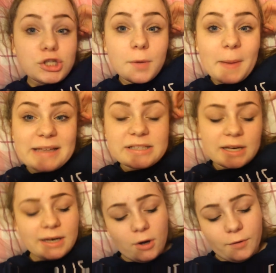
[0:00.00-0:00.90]
So
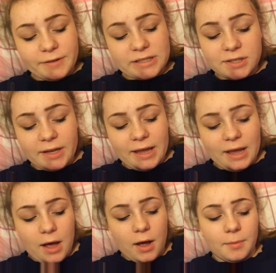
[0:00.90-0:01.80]
basically, obviously,
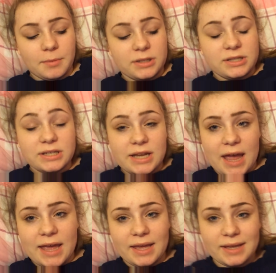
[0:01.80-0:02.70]
um,
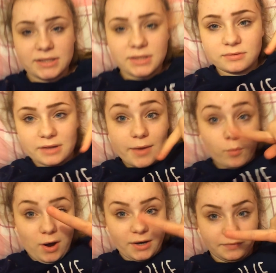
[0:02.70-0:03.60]
today is day
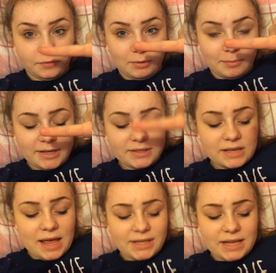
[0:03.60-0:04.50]
one of Vlogmas,
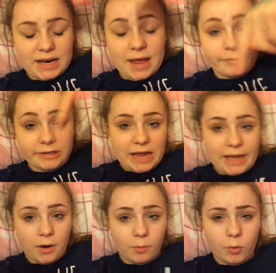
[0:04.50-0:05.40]
and then every day
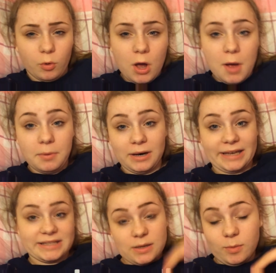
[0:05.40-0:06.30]
I will put
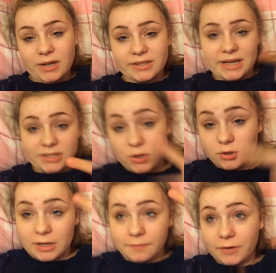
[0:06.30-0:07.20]
like day one, day two,
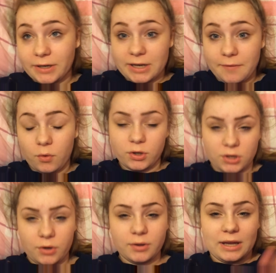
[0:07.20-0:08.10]
day three, day four, you
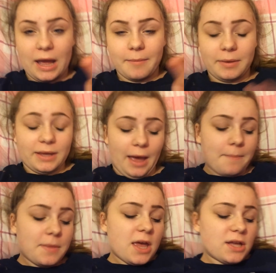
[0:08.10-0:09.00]
know, you get me, yeah.
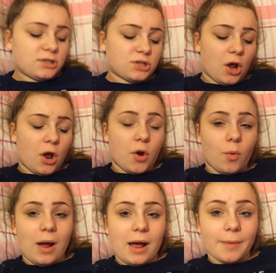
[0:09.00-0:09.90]

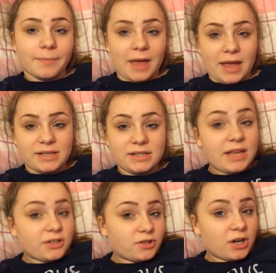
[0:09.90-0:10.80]
So um, that is
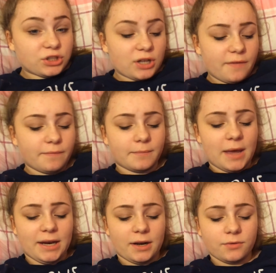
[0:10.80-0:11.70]
the introduction I've
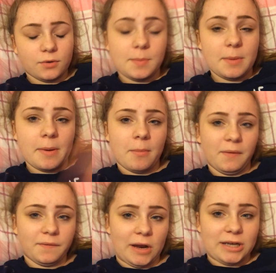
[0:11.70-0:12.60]
made. I thought it'd be a bit
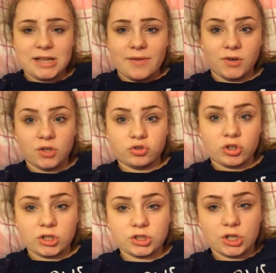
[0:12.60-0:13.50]
more fun to have an
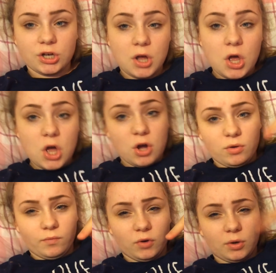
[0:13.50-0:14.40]
introduction
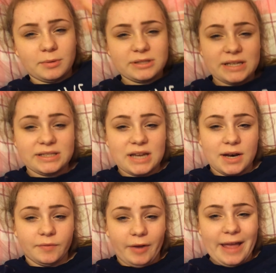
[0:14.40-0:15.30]
on Vlogmas instead
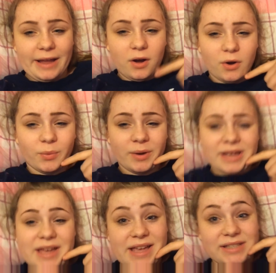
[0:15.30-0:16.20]
of like, oh,
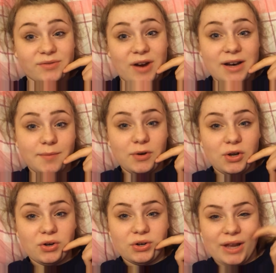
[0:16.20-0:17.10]
here's a random
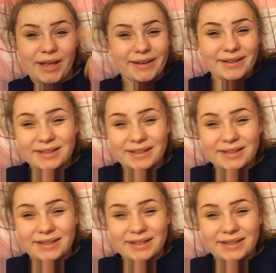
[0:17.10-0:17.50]
vlog, like,